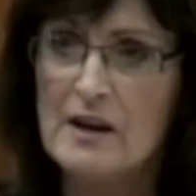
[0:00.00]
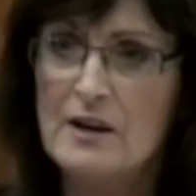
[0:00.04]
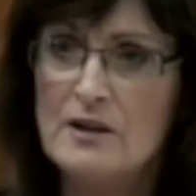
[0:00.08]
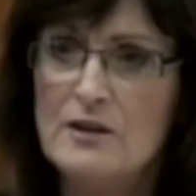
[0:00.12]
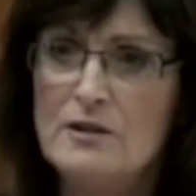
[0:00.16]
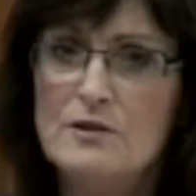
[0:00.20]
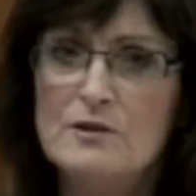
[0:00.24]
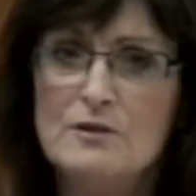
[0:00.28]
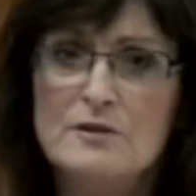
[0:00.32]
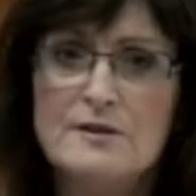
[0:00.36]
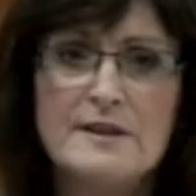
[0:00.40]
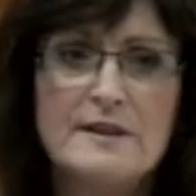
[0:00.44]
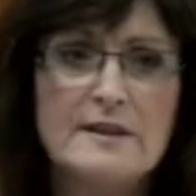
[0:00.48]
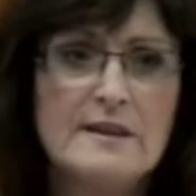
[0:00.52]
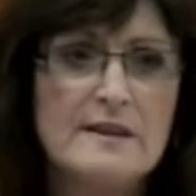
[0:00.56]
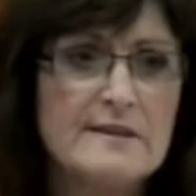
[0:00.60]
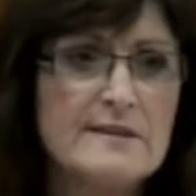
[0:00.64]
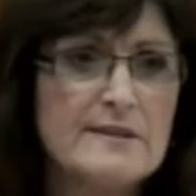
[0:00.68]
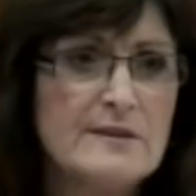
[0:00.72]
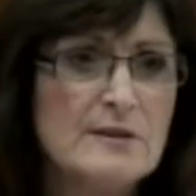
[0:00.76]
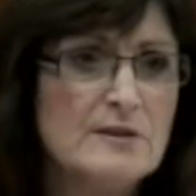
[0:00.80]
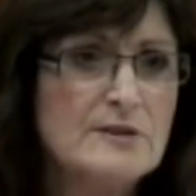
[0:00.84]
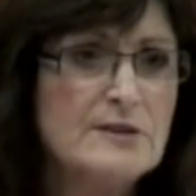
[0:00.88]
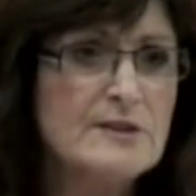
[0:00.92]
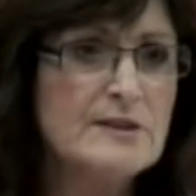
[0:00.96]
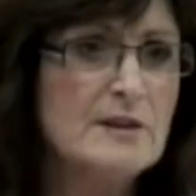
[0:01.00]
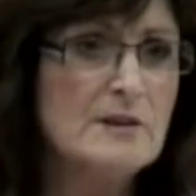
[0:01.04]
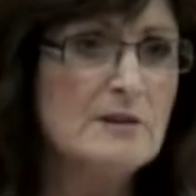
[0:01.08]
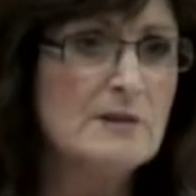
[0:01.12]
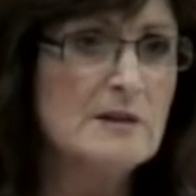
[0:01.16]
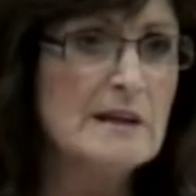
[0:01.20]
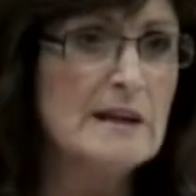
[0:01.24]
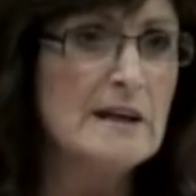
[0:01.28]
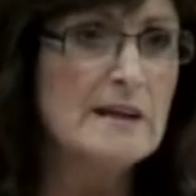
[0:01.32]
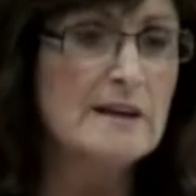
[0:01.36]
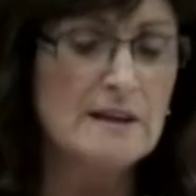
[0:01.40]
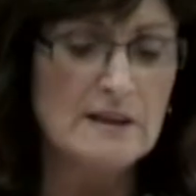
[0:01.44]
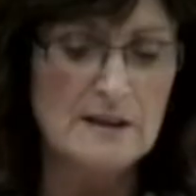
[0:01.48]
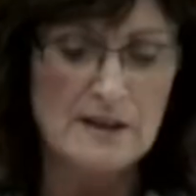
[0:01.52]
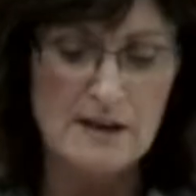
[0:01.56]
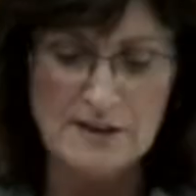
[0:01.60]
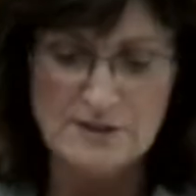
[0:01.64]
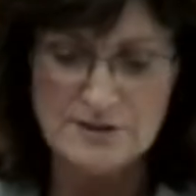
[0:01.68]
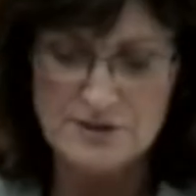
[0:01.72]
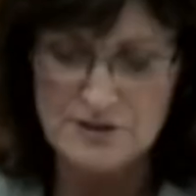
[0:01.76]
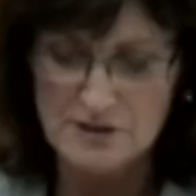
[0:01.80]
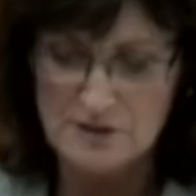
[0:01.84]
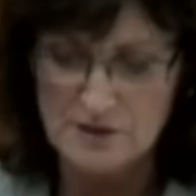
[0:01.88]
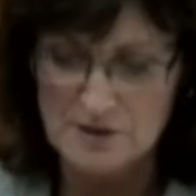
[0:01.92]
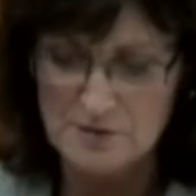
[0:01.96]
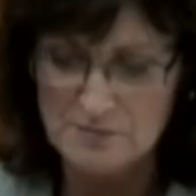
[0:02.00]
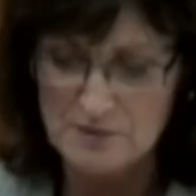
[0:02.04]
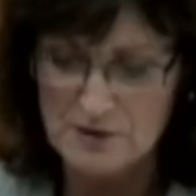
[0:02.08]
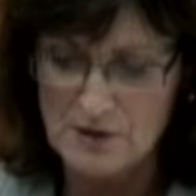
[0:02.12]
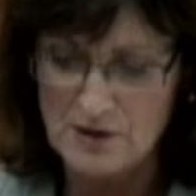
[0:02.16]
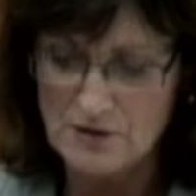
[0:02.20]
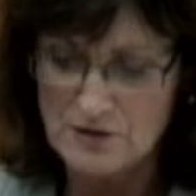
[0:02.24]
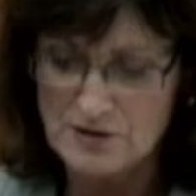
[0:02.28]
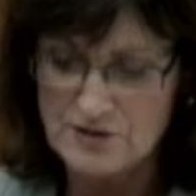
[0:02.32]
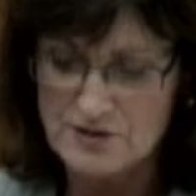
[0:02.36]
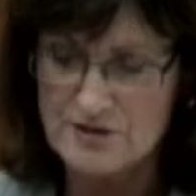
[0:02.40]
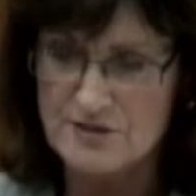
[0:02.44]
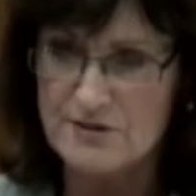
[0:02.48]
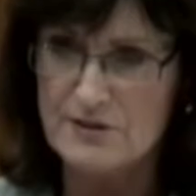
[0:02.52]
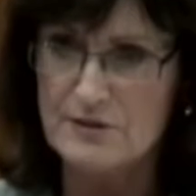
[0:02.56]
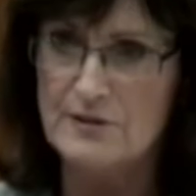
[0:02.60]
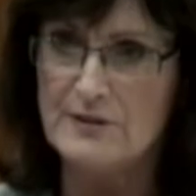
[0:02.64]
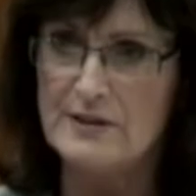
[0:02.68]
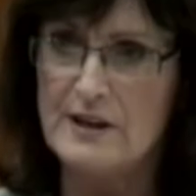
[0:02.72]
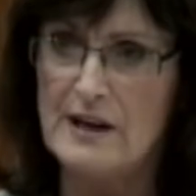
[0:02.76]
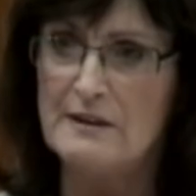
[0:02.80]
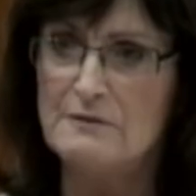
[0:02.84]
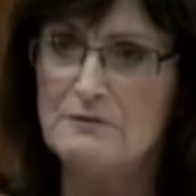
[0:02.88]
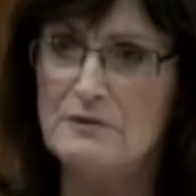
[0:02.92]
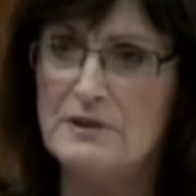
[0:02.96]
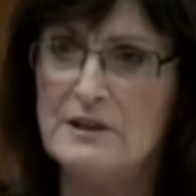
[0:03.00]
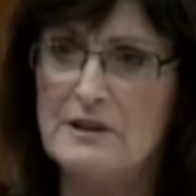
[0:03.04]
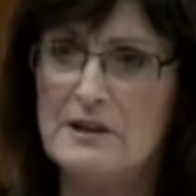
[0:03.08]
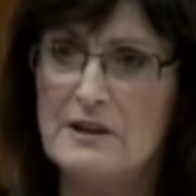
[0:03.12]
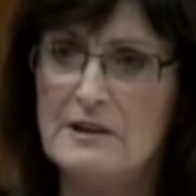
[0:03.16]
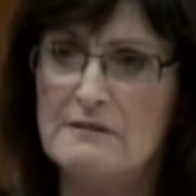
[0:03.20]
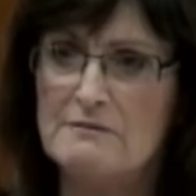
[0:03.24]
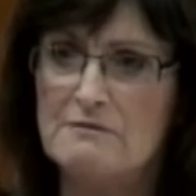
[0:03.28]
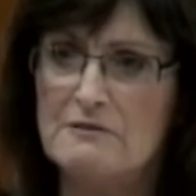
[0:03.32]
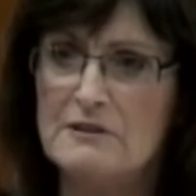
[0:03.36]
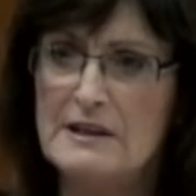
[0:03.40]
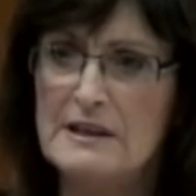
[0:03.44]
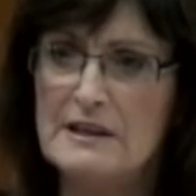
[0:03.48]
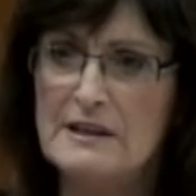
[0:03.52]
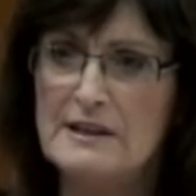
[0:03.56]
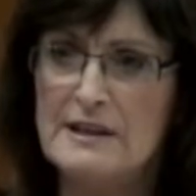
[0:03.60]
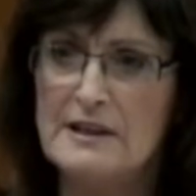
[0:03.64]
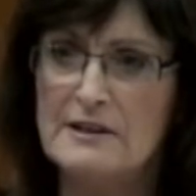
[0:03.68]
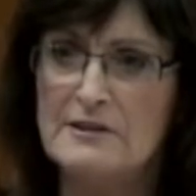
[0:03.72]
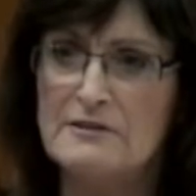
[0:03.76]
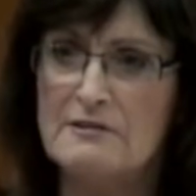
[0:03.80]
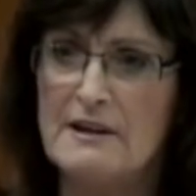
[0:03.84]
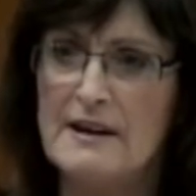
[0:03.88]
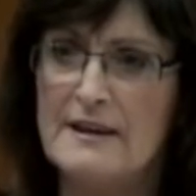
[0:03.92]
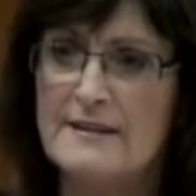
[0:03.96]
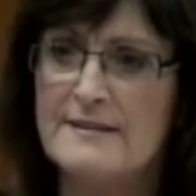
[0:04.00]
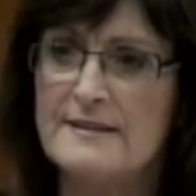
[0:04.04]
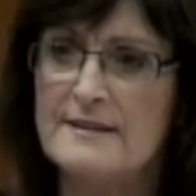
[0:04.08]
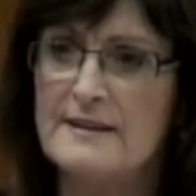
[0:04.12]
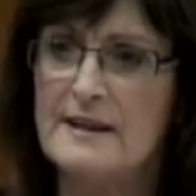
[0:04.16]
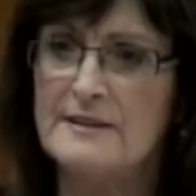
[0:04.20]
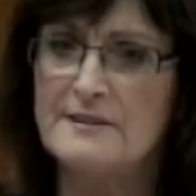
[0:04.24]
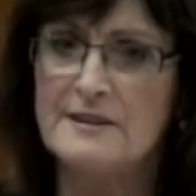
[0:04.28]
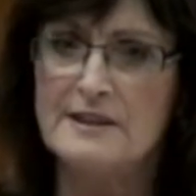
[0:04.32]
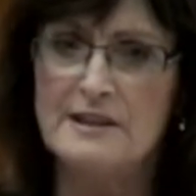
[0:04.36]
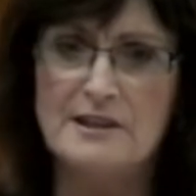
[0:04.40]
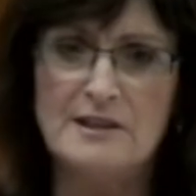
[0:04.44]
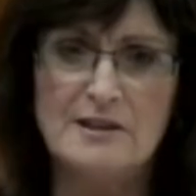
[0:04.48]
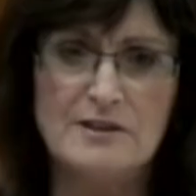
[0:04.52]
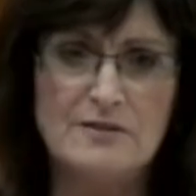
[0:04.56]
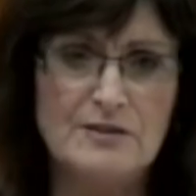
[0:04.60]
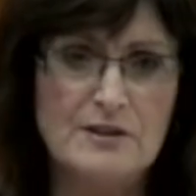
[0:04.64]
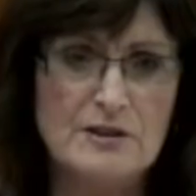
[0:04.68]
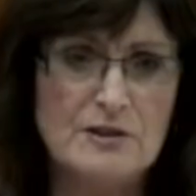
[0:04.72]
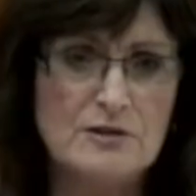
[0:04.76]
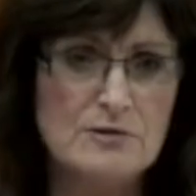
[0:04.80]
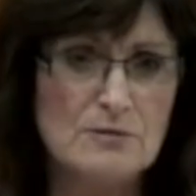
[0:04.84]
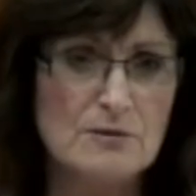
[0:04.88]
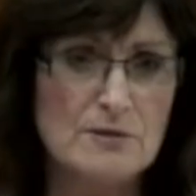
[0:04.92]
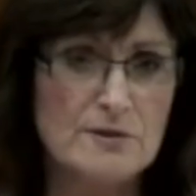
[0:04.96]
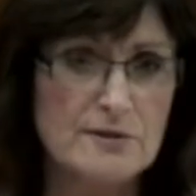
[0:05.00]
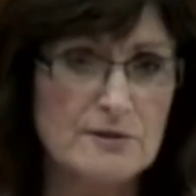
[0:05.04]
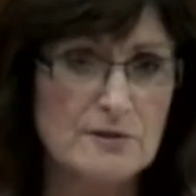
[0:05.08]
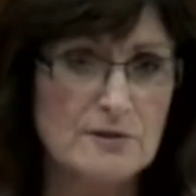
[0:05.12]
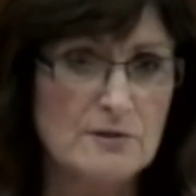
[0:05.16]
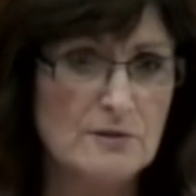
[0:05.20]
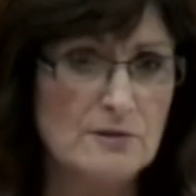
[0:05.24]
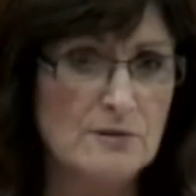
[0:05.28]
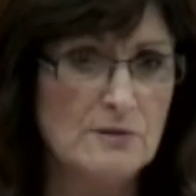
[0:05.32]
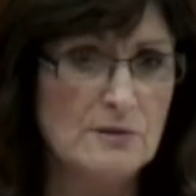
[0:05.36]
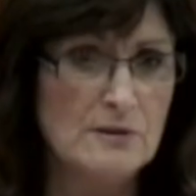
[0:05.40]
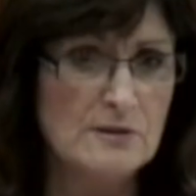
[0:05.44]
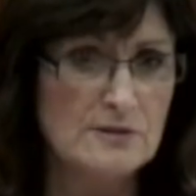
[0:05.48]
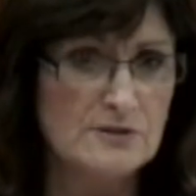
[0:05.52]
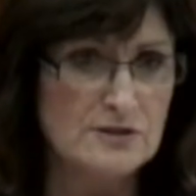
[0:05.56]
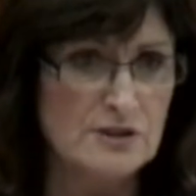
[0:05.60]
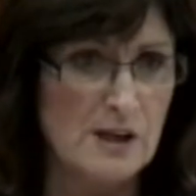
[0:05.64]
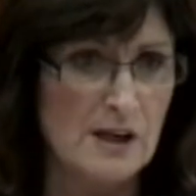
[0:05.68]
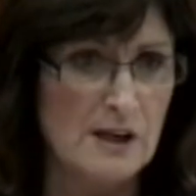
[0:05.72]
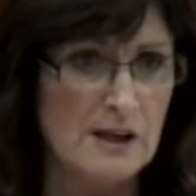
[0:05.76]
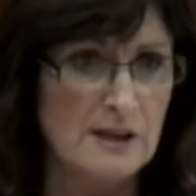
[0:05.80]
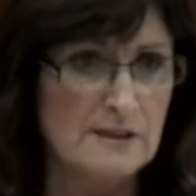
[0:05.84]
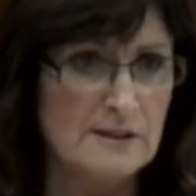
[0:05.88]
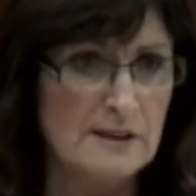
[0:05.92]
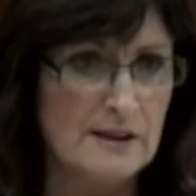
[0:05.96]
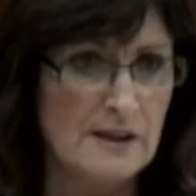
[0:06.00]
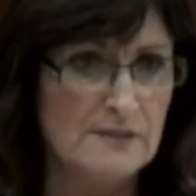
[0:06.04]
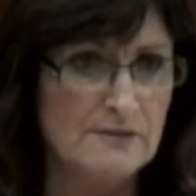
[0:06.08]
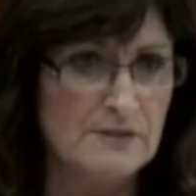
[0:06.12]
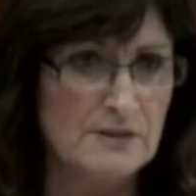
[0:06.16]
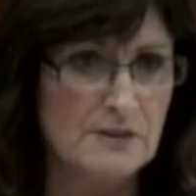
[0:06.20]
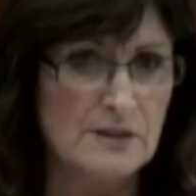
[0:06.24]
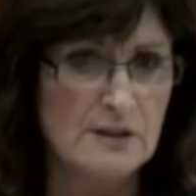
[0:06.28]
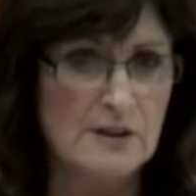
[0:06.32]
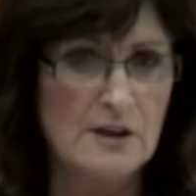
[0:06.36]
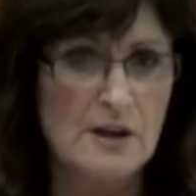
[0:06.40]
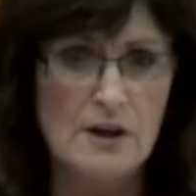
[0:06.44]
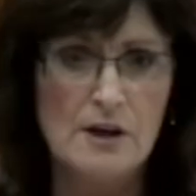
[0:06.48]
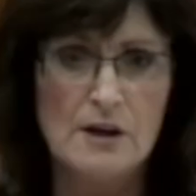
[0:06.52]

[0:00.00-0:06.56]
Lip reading: using a socio-ecological approach so that we can really address it at the individual school, child level,